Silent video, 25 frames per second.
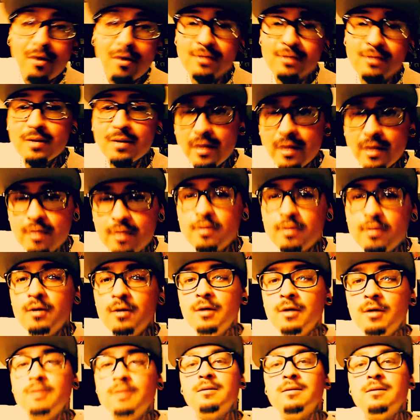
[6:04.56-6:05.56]
call it clout,
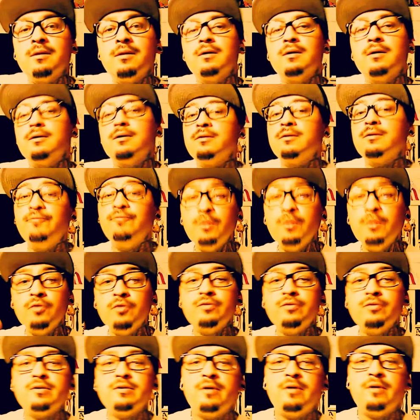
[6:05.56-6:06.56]
the
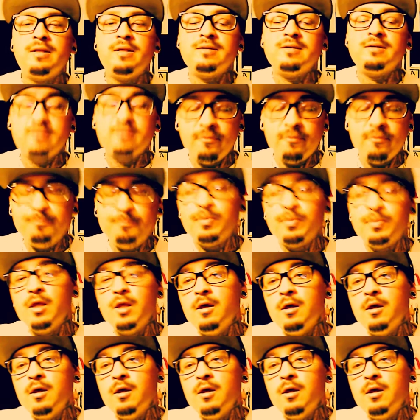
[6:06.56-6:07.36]
views and all that stuff.